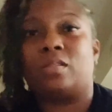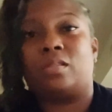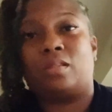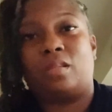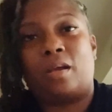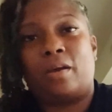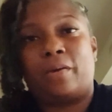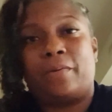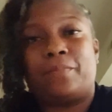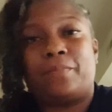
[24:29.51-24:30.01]

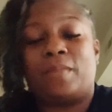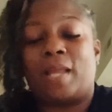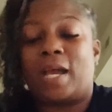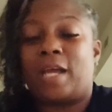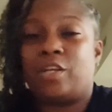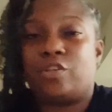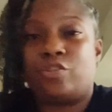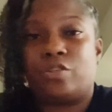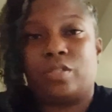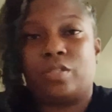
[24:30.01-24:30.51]
No, not
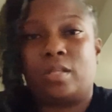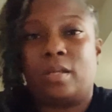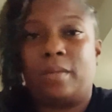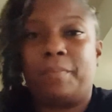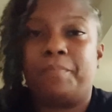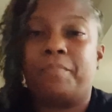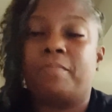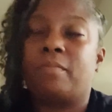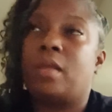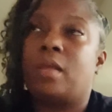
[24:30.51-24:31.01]
interested.
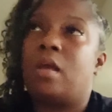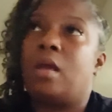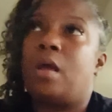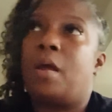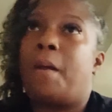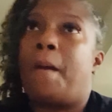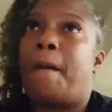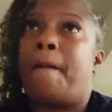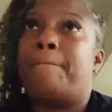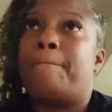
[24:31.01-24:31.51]

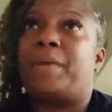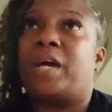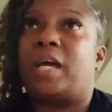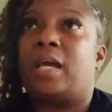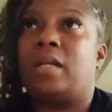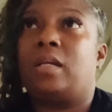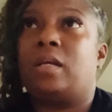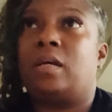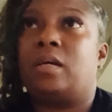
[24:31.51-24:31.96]
But